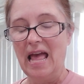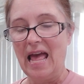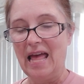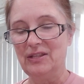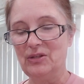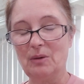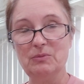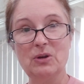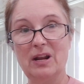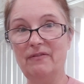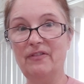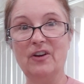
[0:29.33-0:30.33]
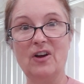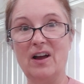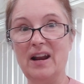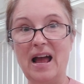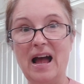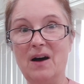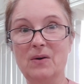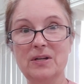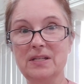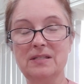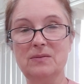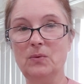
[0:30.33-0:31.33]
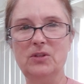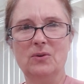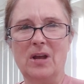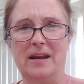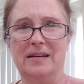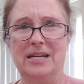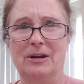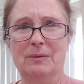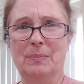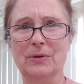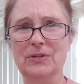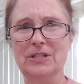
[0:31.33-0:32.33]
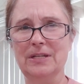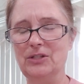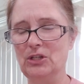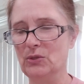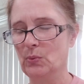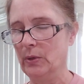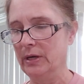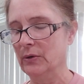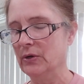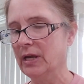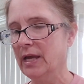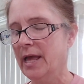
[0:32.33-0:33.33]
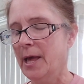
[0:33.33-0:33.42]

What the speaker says: And so I'm trying to figure out how, because when you're not a dairy person, it's just weird.